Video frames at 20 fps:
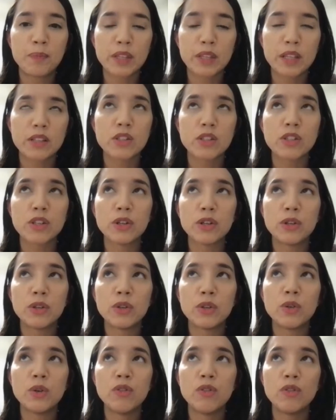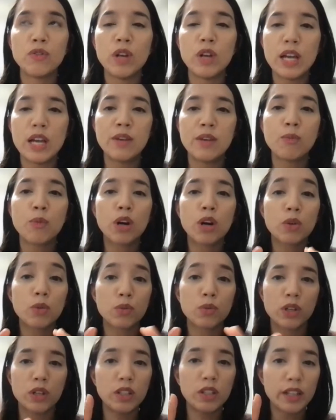So in more
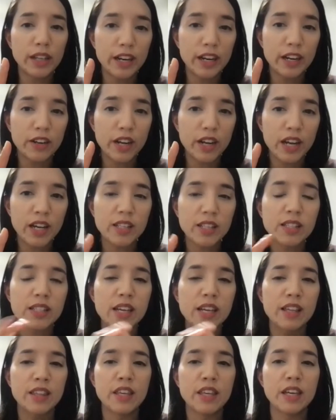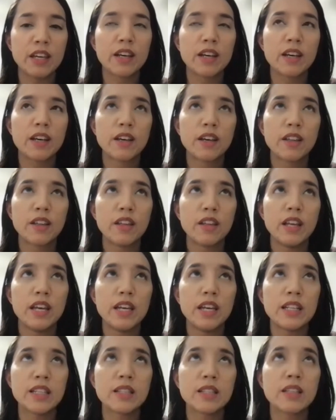rural areas, I think
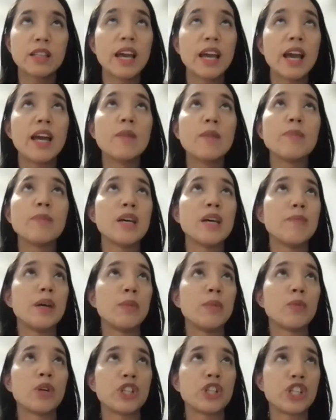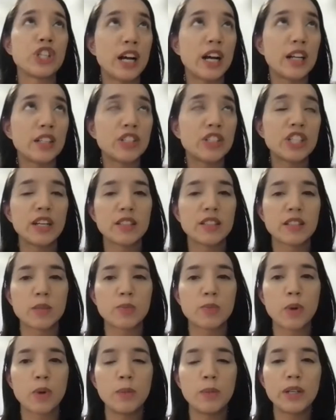it can be a bit more challenging, because there's
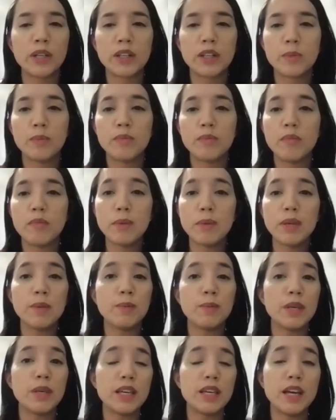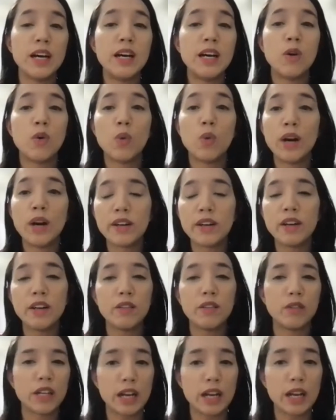probably going to maybe be
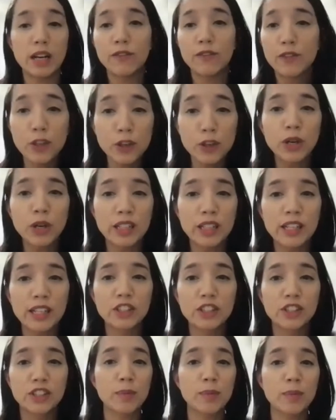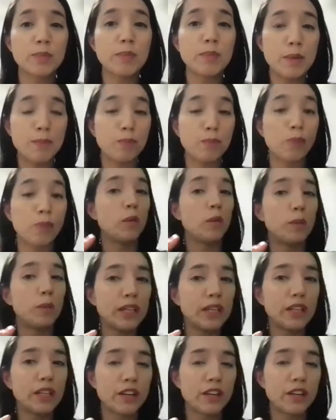like a few halal shops, probably
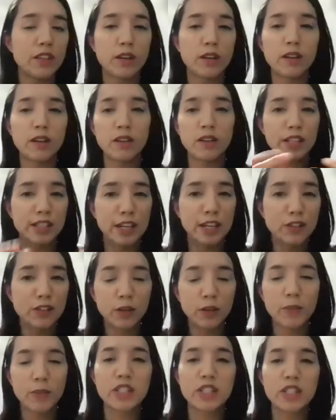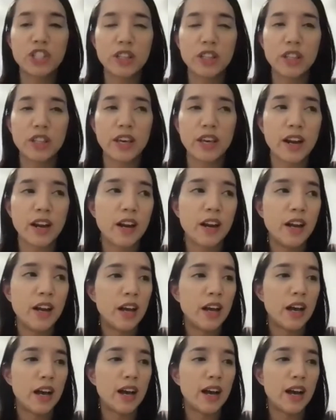near the central masjid there.
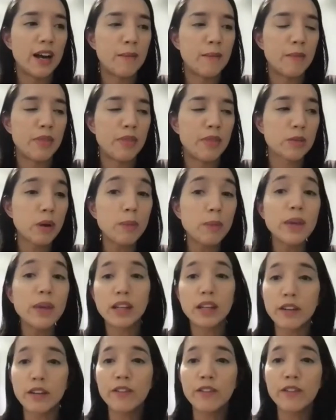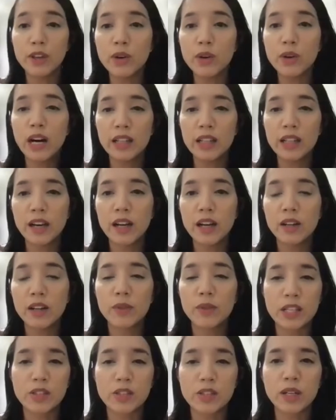And there's probably like a few halal
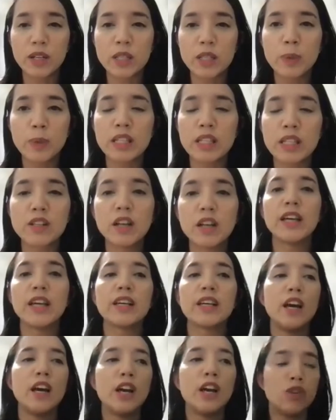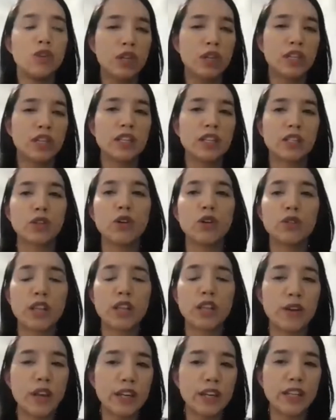restaurants, but it's not like you can just go
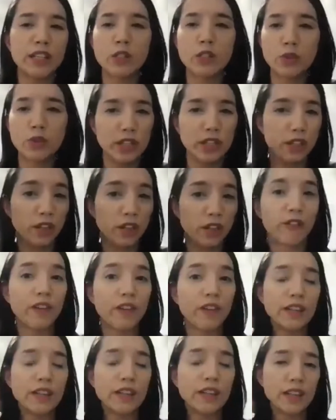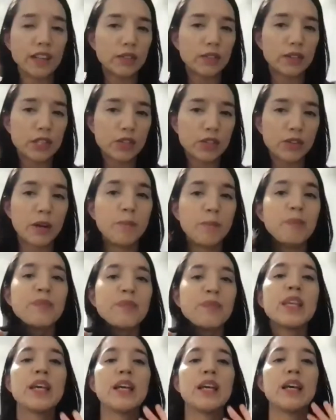down any street and you'll find a halal restaurant.
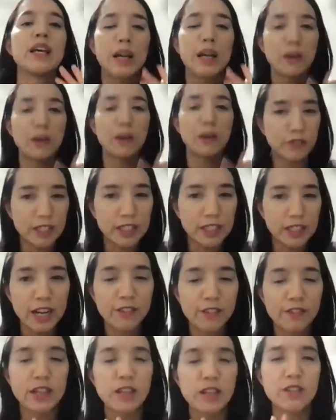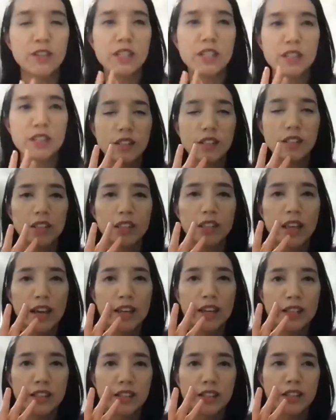However, I found
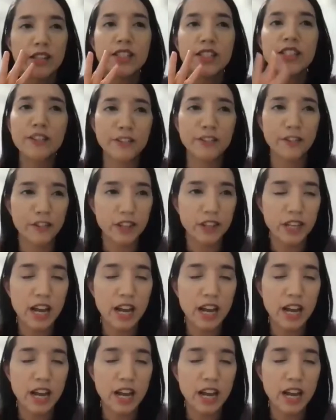that different.